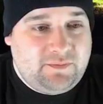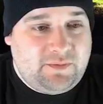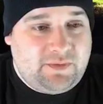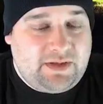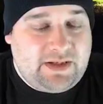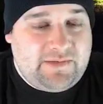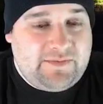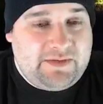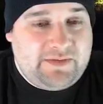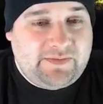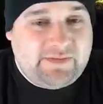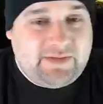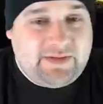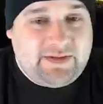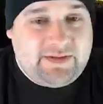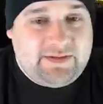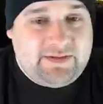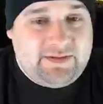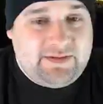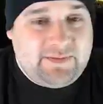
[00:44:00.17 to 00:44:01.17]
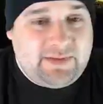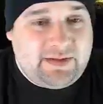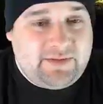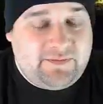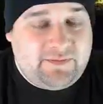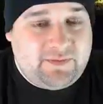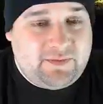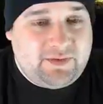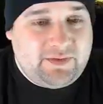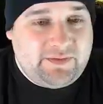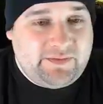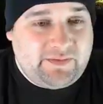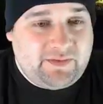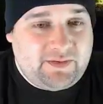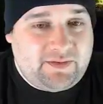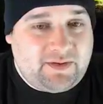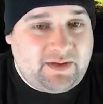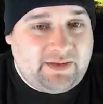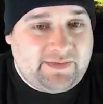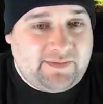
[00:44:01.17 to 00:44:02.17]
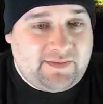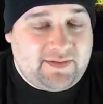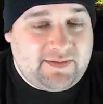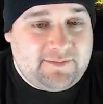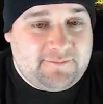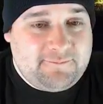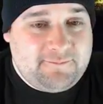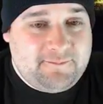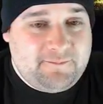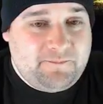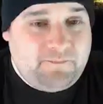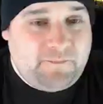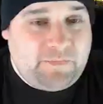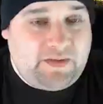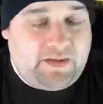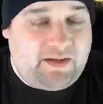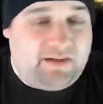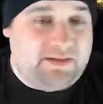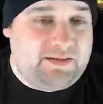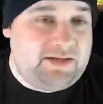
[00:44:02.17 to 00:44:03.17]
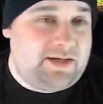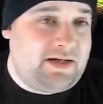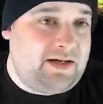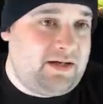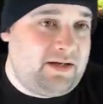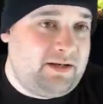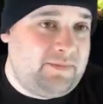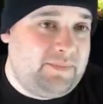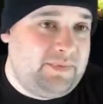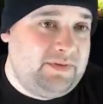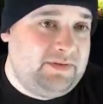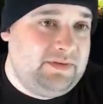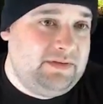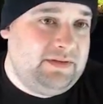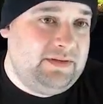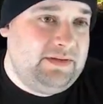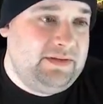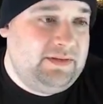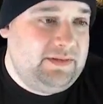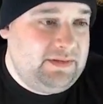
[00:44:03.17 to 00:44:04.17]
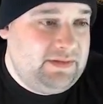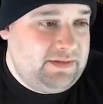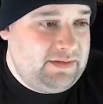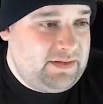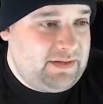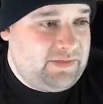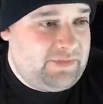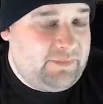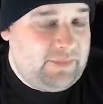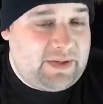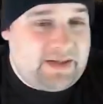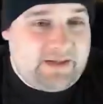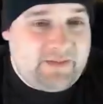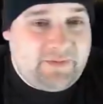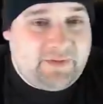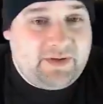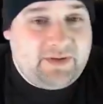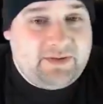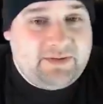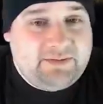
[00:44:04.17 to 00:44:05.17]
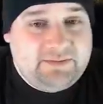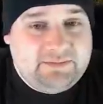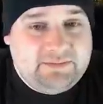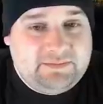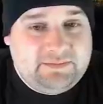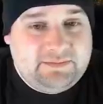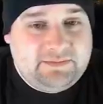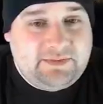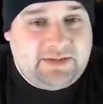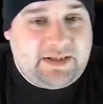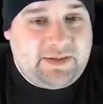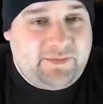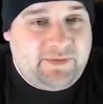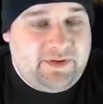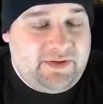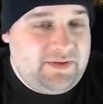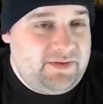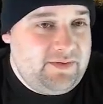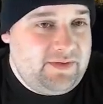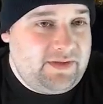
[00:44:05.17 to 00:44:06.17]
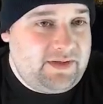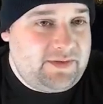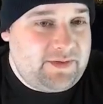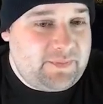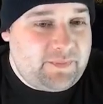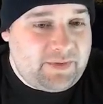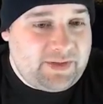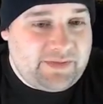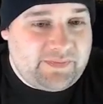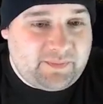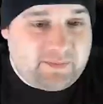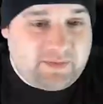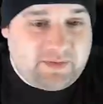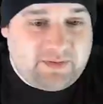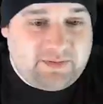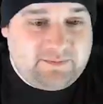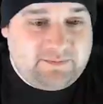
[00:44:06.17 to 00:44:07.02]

I've just laid 2x4s across it on top of plywood. I wouldn't do it on the press board.